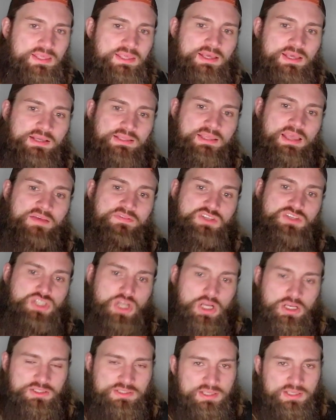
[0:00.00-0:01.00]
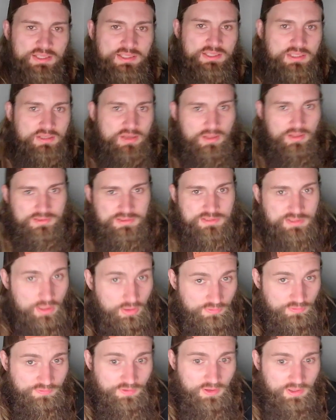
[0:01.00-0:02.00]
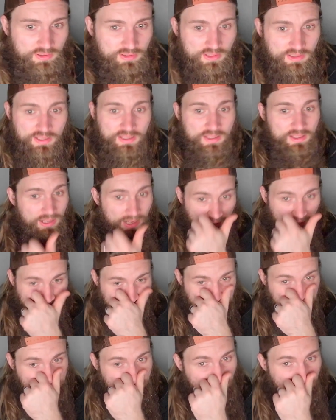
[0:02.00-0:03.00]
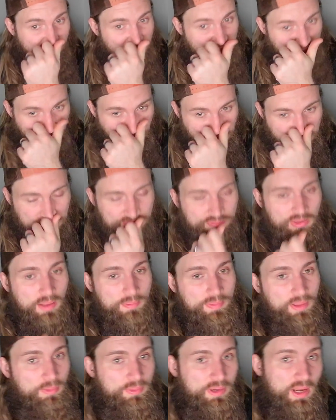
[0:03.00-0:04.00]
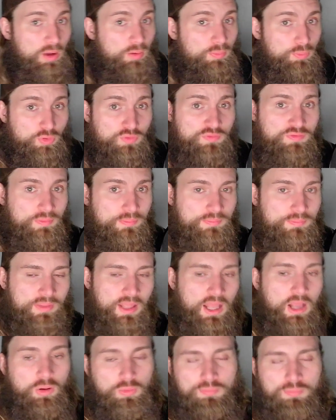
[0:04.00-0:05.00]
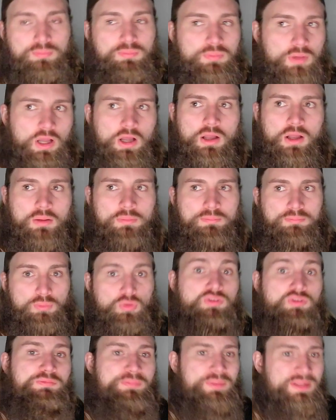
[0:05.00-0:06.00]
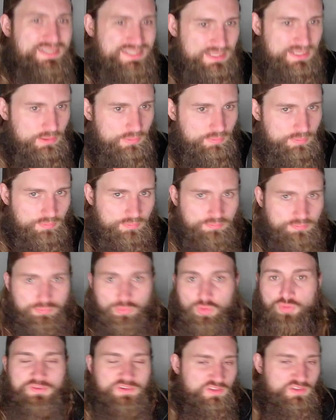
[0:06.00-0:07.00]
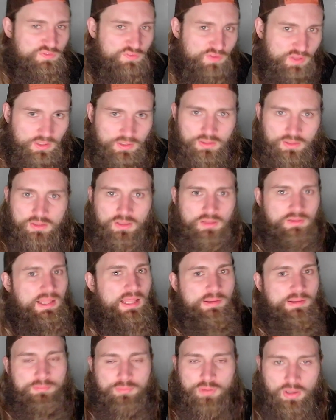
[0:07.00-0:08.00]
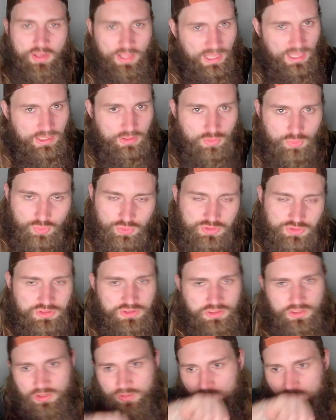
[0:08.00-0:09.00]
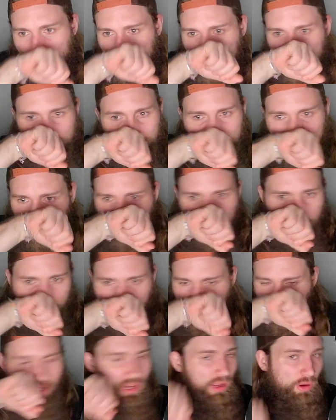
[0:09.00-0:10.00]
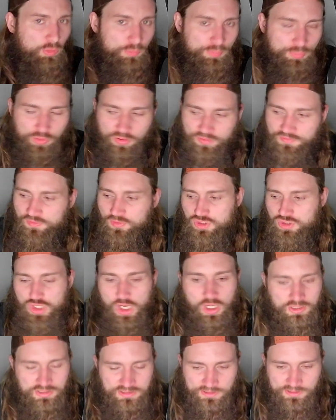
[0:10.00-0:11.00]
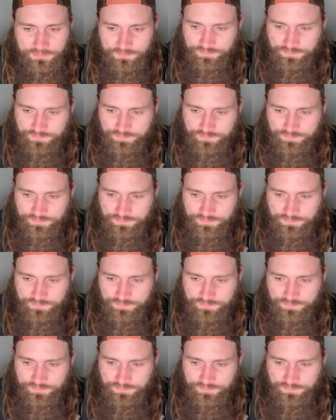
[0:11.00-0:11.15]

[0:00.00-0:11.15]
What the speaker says: Jousset Kenan Song fight, I'd say Kevin Jousset might be able to outmove him, out-movement him, move his feet, a lot of angles, you know, good output for Jousset.